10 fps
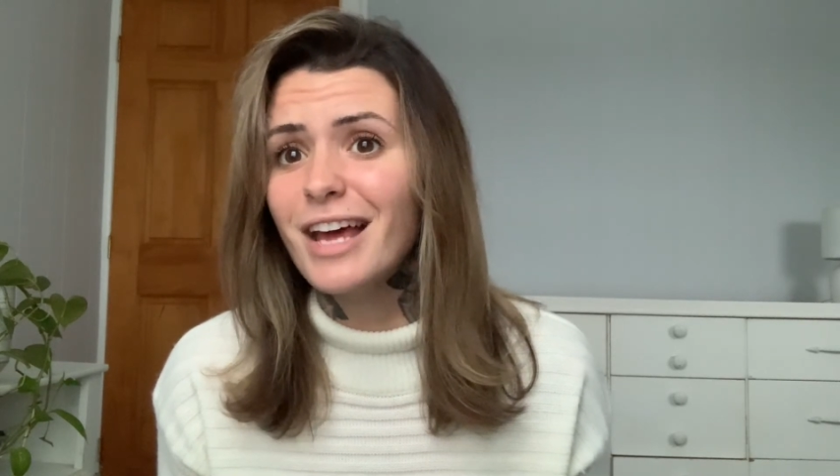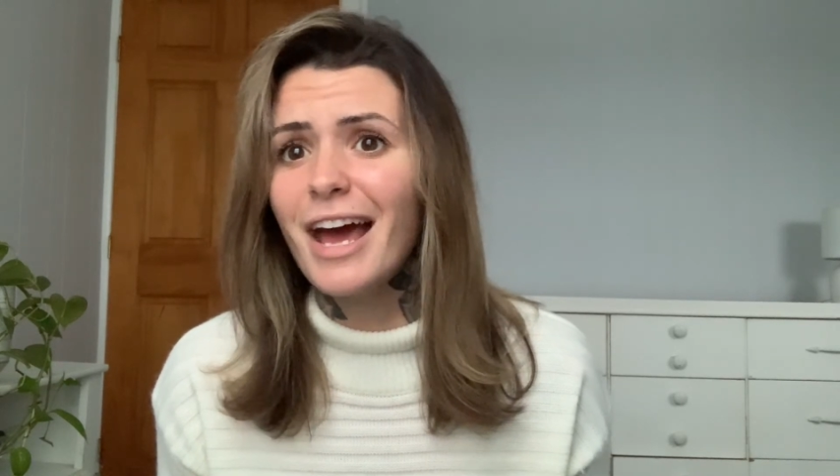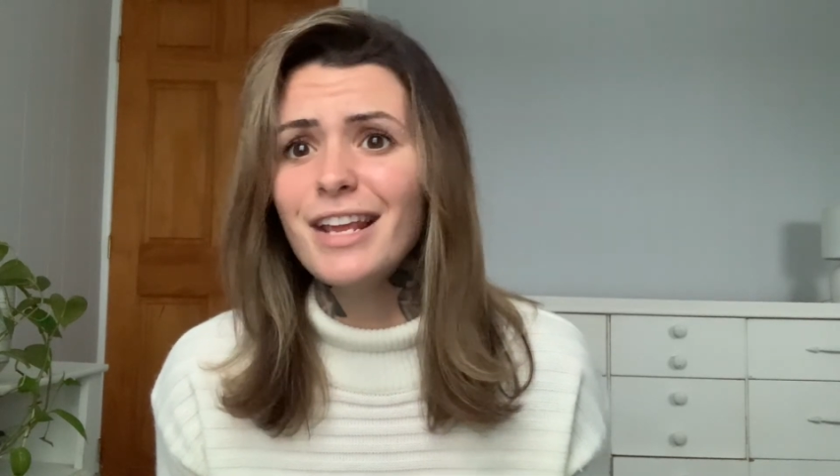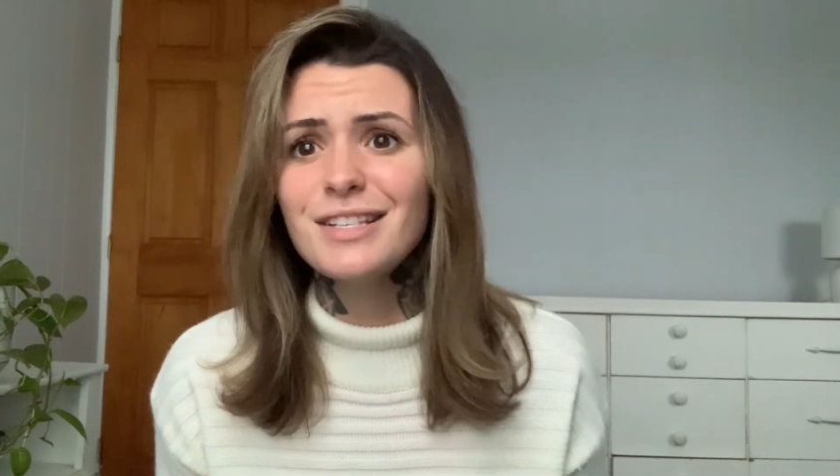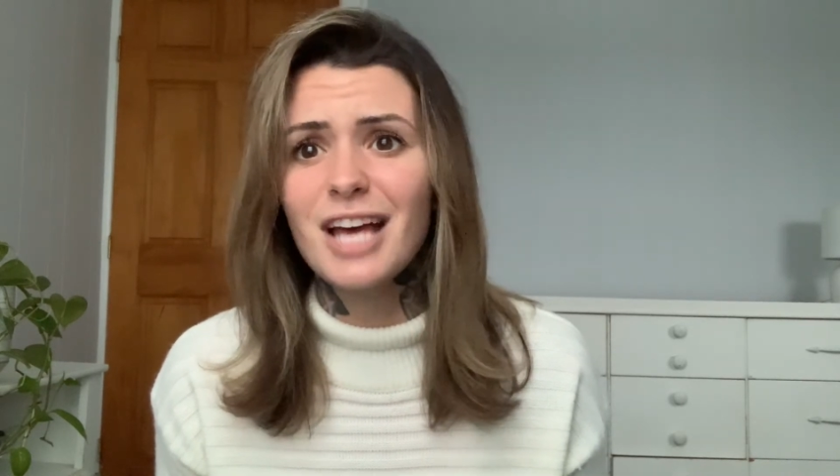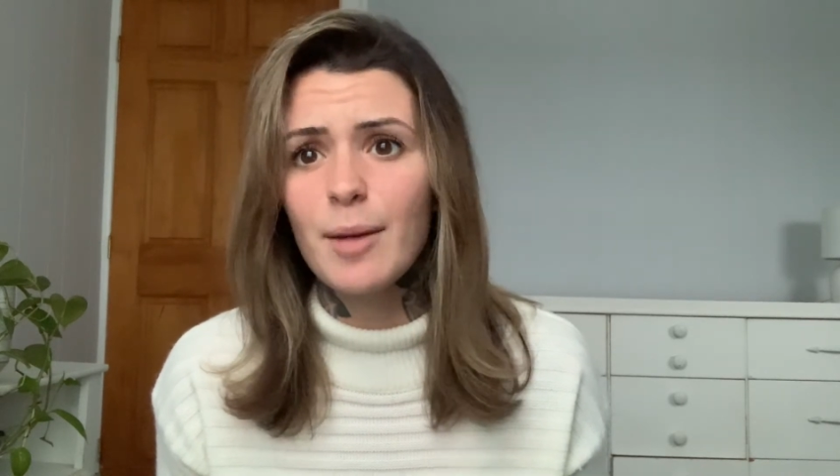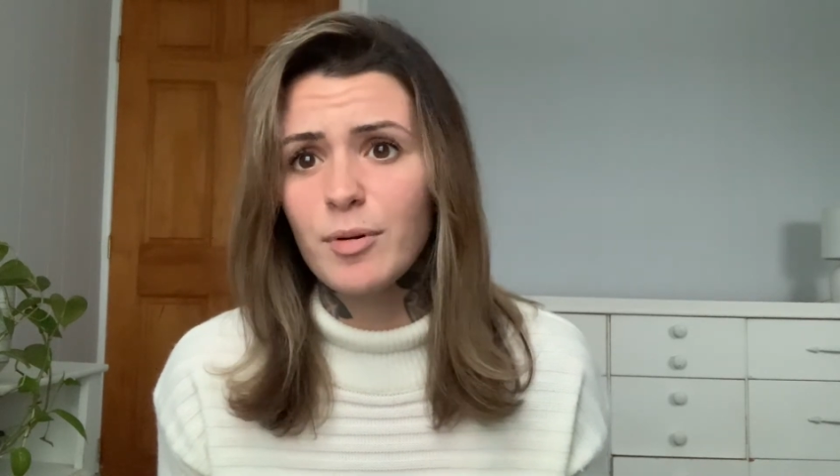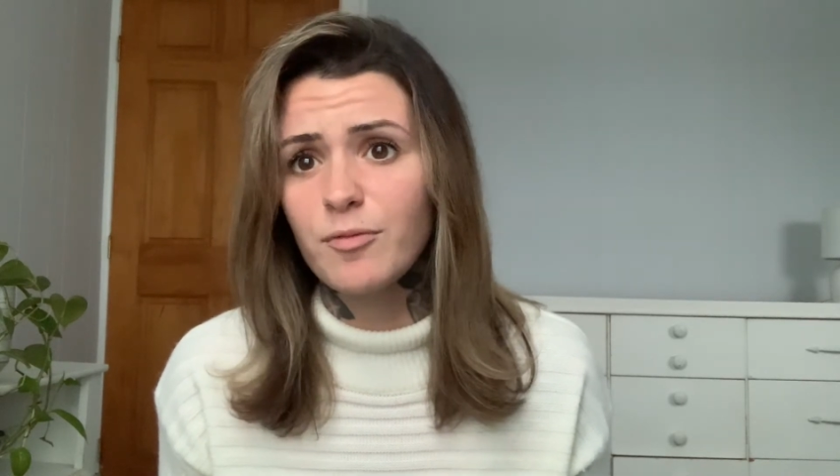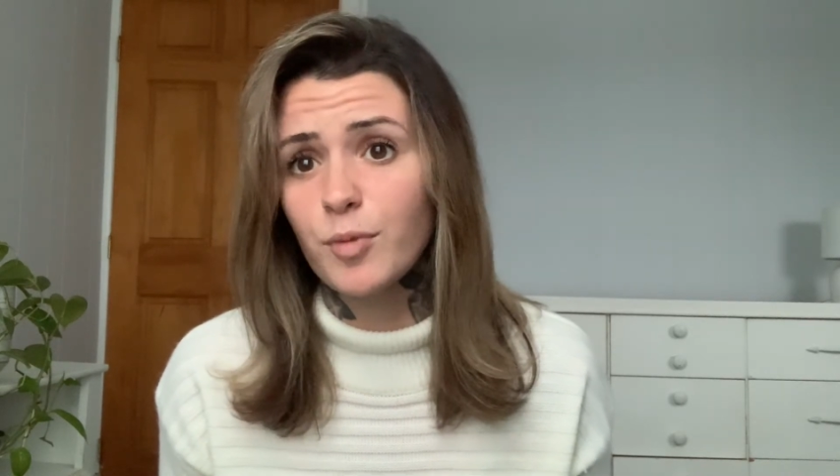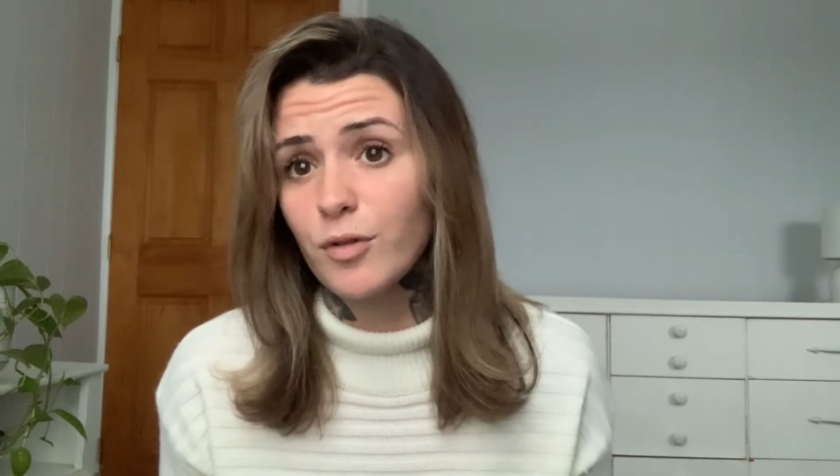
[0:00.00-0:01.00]
any type
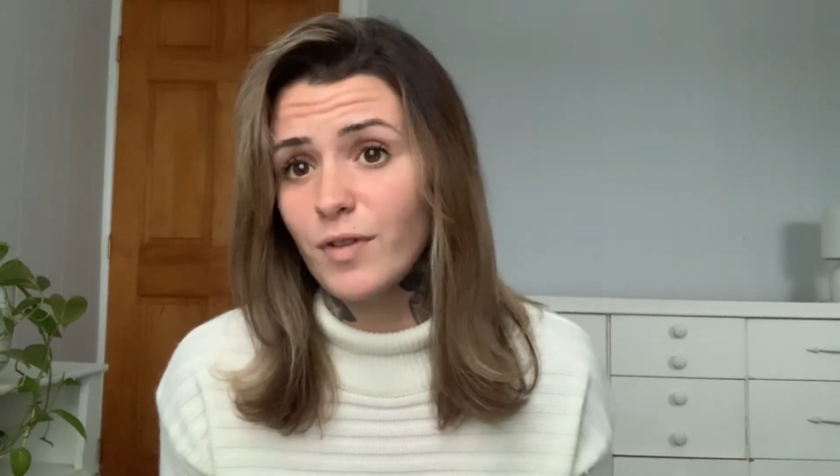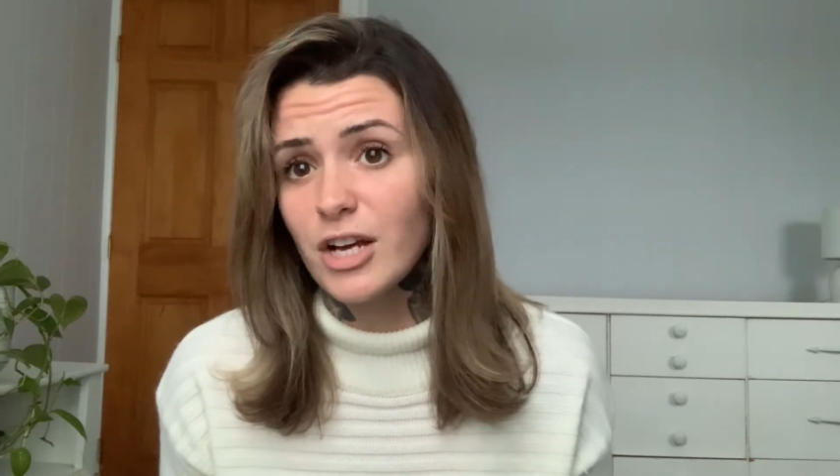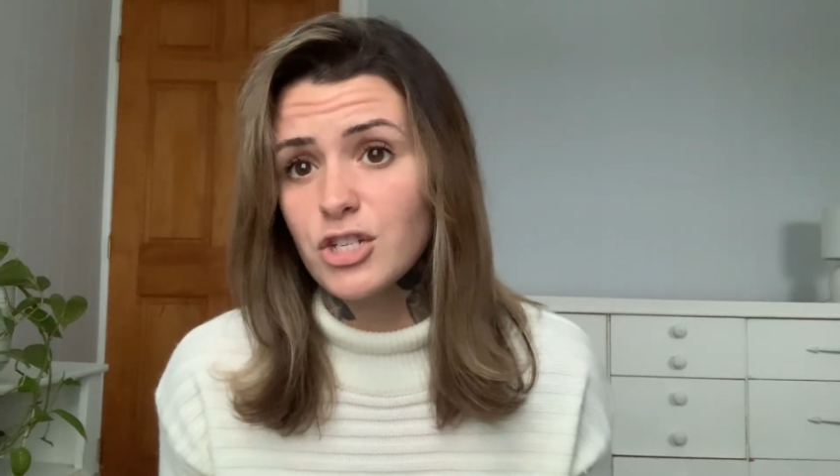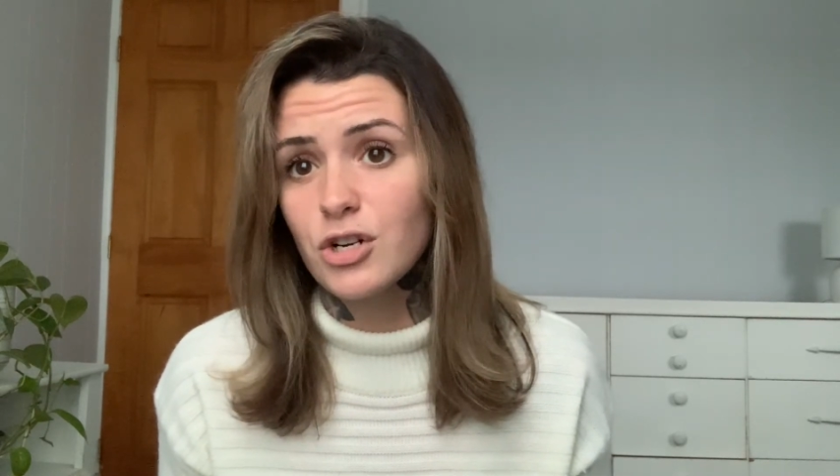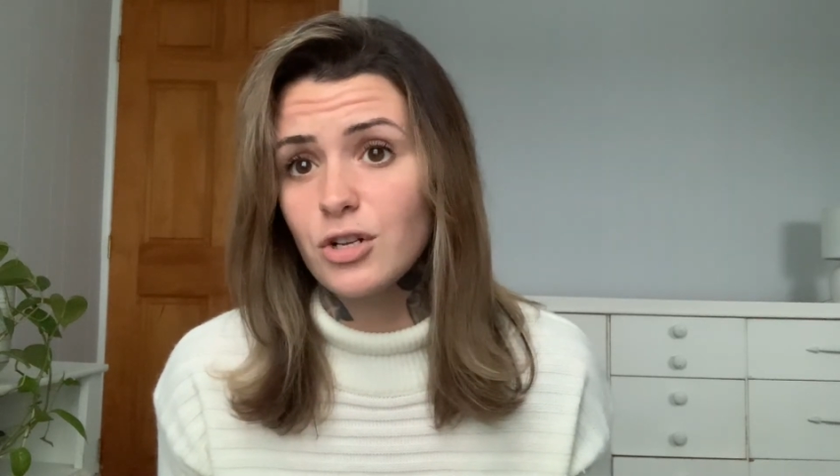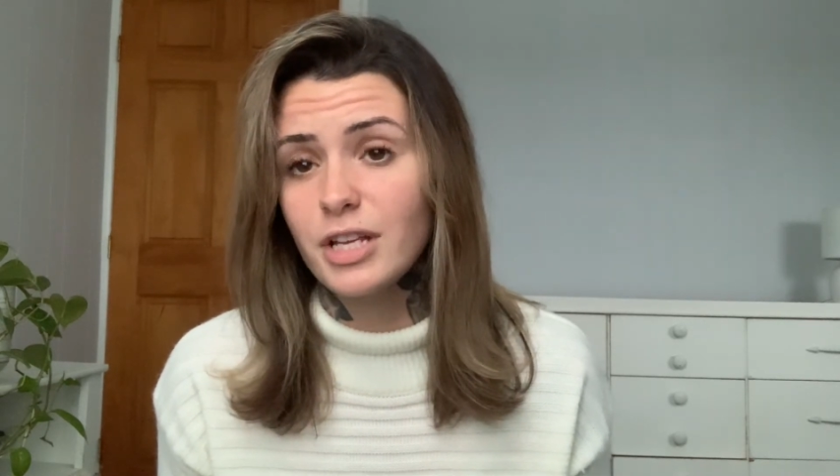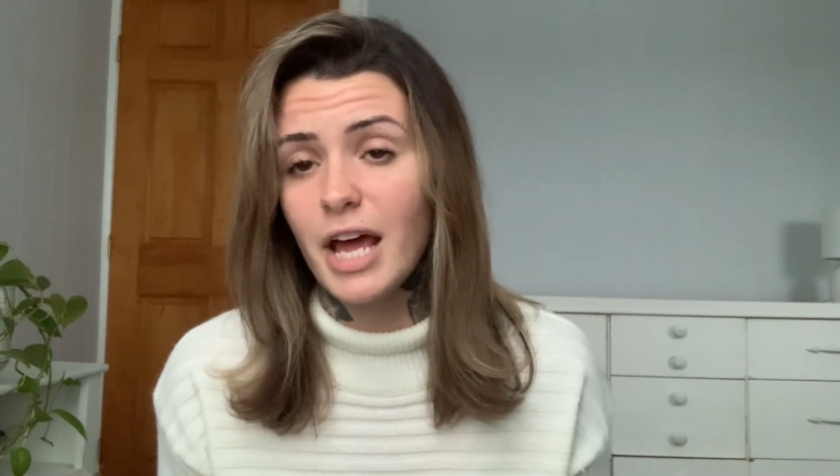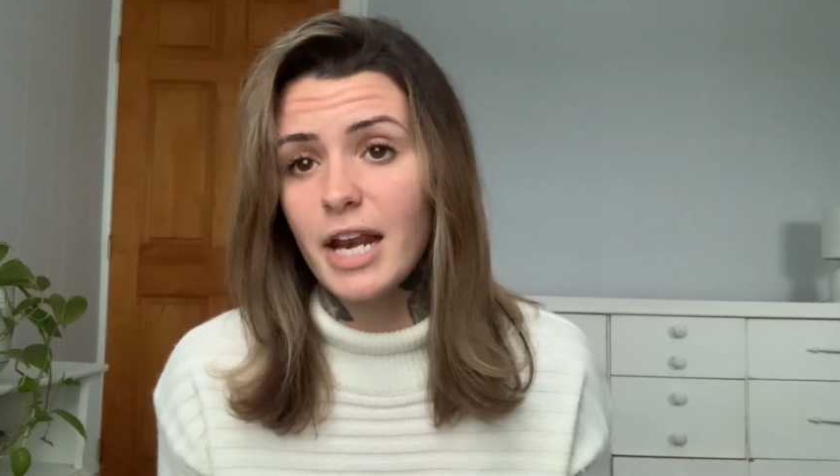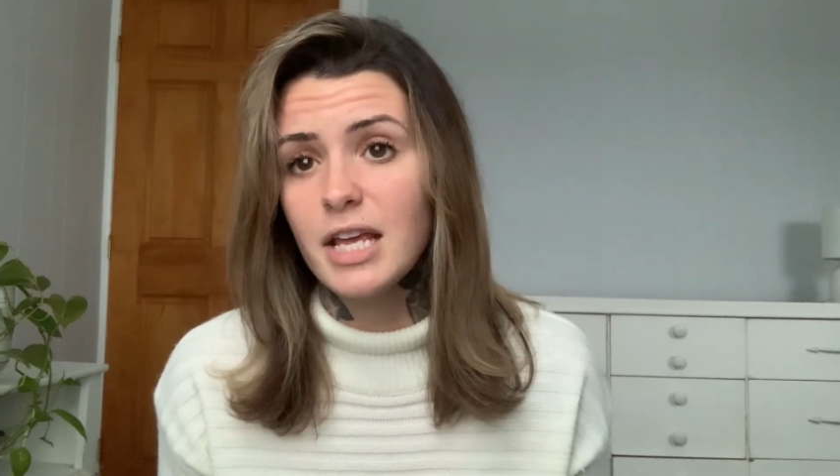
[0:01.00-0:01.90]
of professional in any